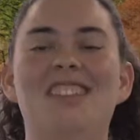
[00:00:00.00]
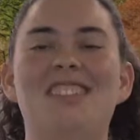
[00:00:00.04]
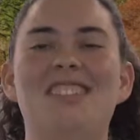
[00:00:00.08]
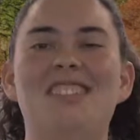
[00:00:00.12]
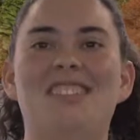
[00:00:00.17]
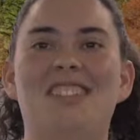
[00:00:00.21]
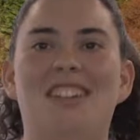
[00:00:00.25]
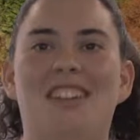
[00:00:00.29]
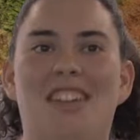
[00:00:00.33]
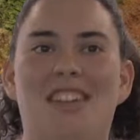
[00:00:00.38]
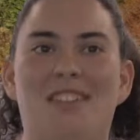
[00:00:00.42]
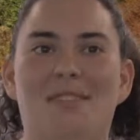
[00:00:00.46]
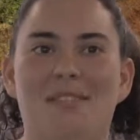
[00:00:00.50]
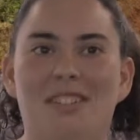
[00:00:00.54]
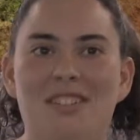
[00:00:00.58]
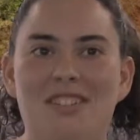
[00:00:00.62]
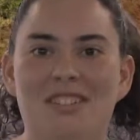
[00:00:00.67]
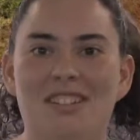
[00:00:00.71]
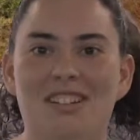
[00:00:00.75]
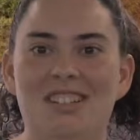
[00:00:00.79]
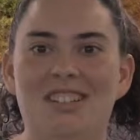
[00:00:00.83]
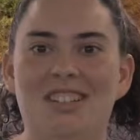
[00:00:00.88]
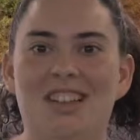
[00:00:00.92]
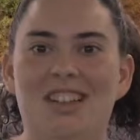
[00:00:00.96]
studying
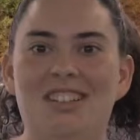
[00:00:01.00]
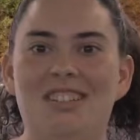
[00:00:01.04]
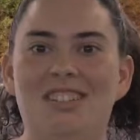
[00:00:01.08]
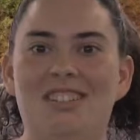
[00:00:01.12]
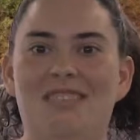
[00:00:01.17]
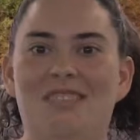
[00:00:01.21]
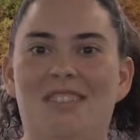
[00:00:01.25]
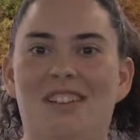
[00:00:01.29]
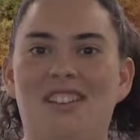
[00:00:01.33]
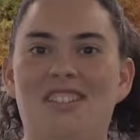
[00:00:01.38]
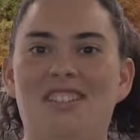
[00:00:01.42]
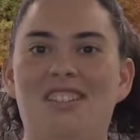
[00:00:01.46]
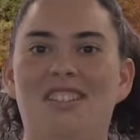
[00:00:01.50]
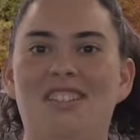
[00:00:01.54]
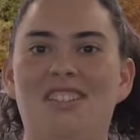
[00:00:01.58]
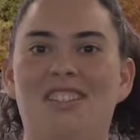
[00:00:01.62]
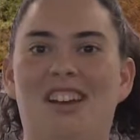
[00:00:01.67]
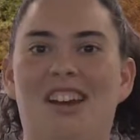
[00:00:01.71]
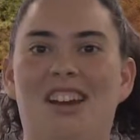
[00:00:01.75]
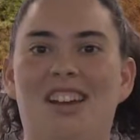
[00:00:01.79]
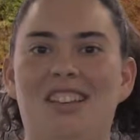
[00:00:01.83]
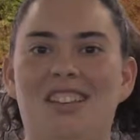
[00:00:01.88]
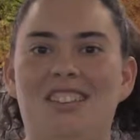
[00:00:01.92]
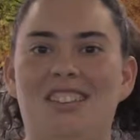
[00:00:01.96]
fisheries conservation
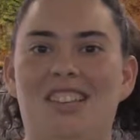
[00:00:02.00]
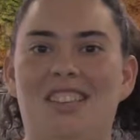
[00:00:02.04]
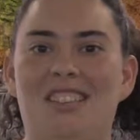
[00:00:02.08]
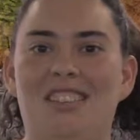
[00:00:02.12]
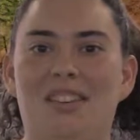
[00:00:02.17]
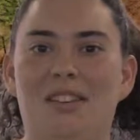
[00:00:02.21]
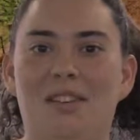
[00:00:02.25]
genetics at